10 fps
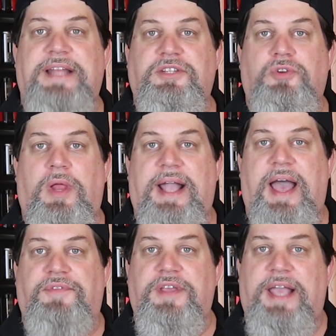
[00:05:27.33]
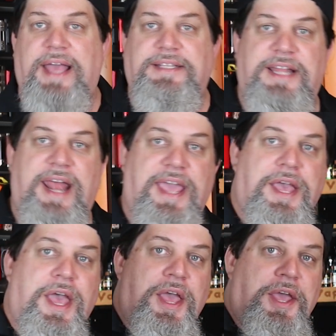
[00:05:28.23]
That's all I got for you guys
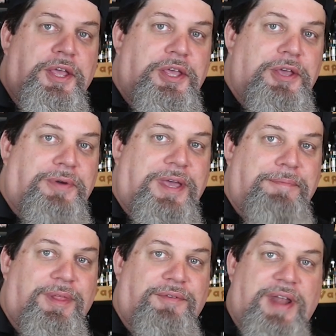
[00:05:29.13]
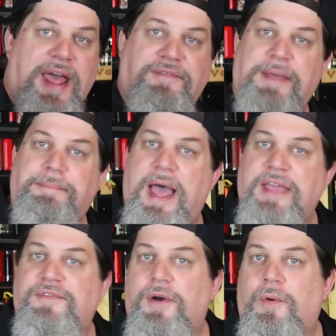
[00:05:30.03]
today. You keep living that vape
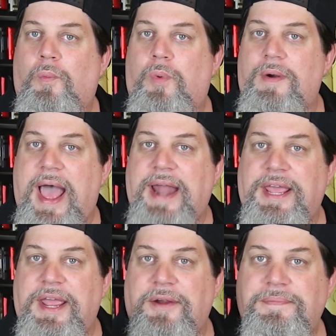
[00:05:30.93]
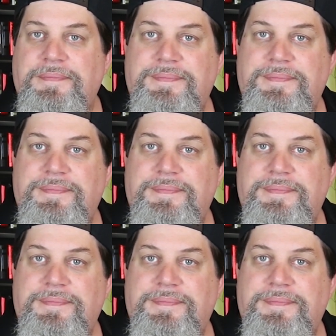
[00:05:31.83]
life. We're out of here.